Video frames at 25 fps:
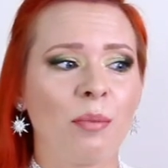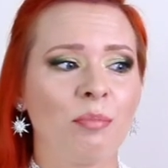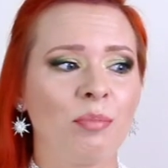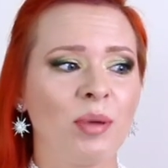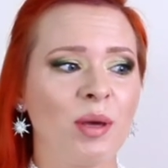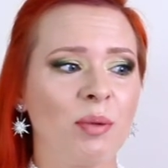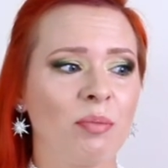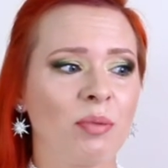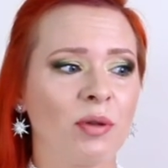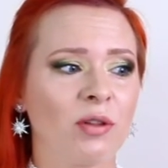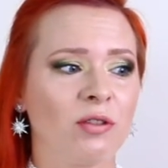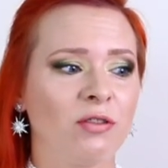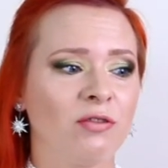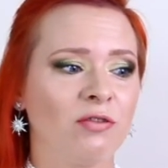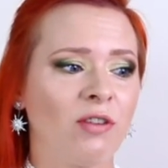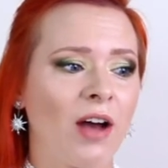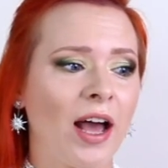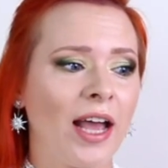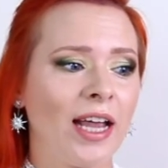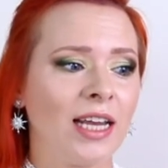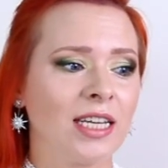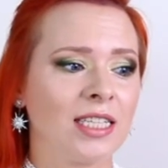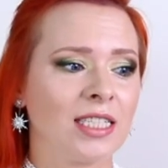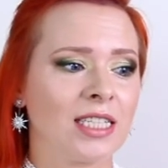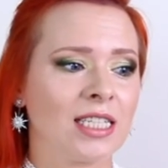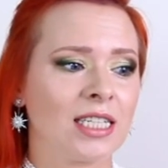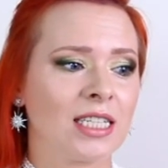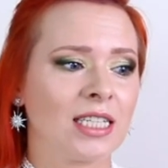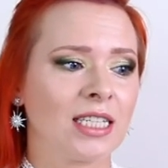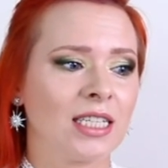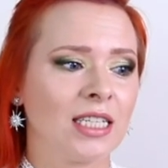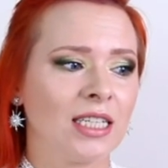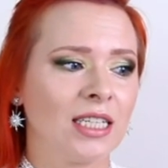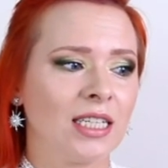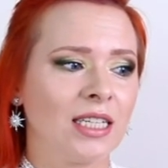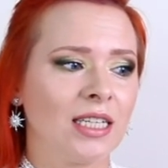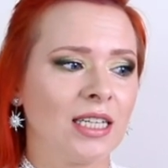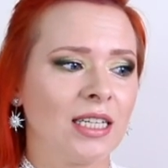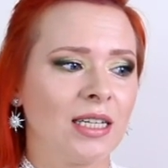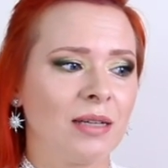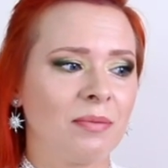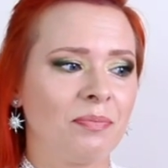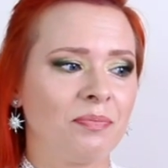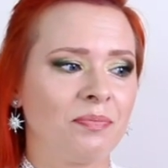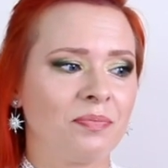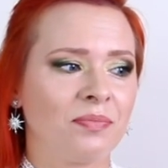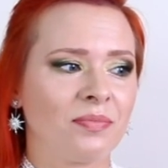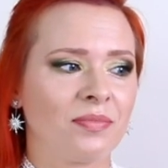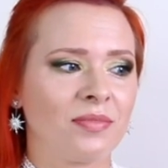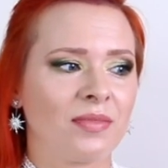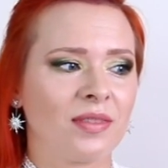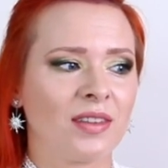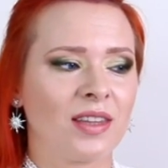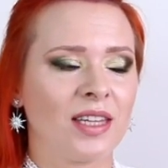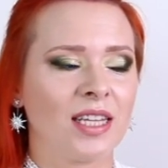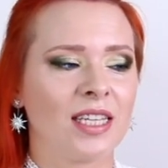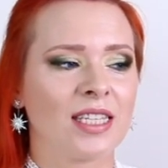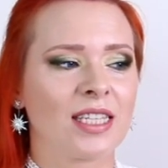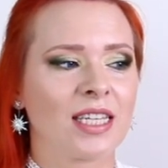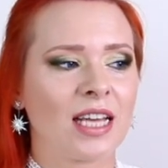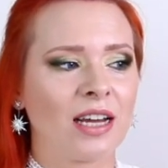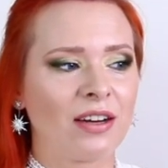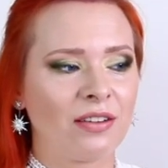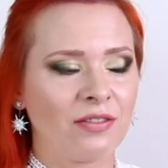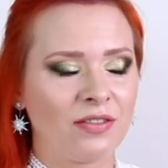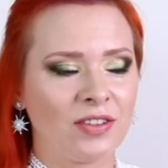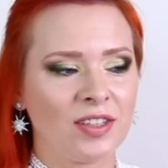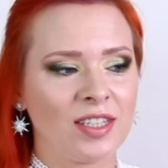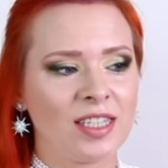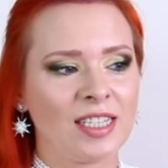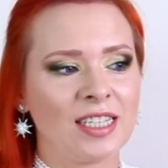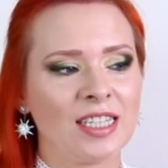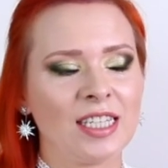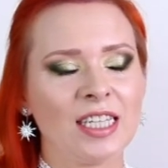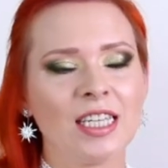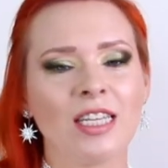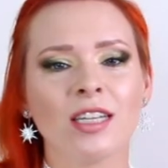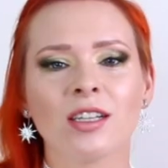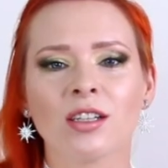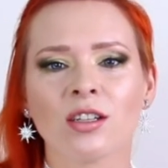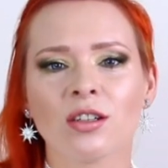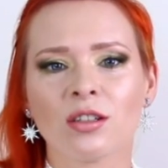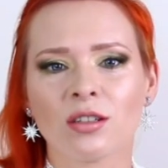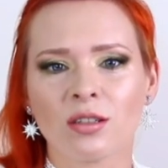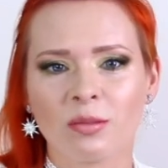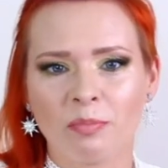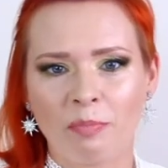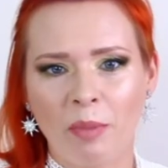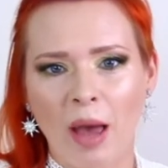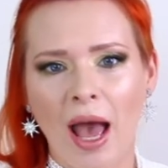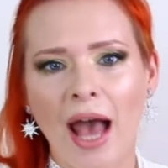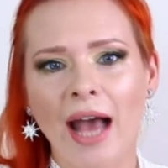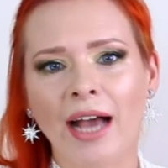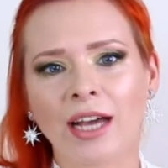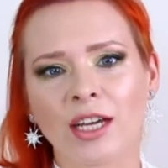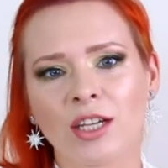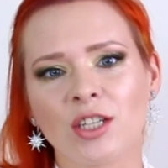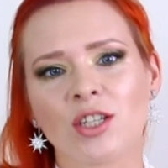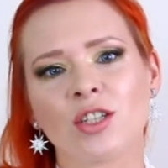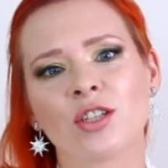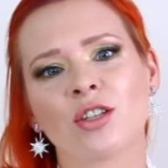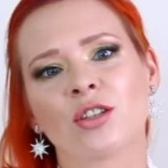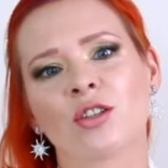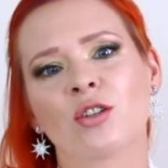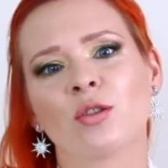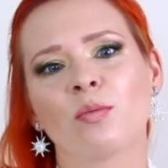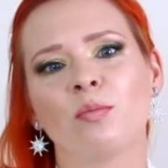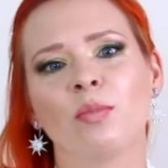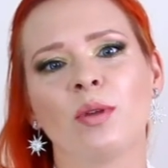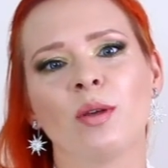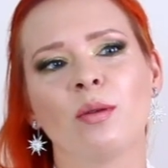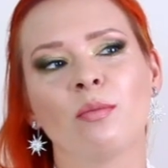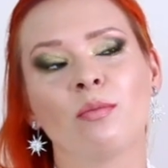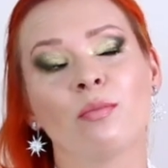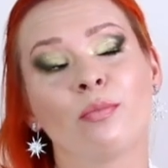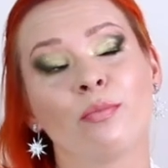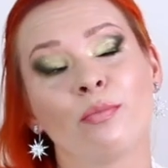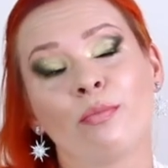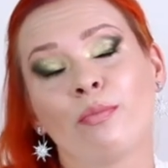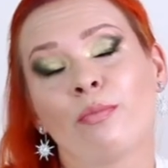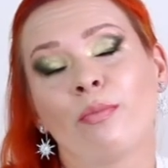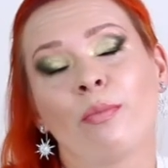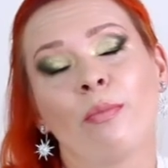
People find this kind of sealed packages to be,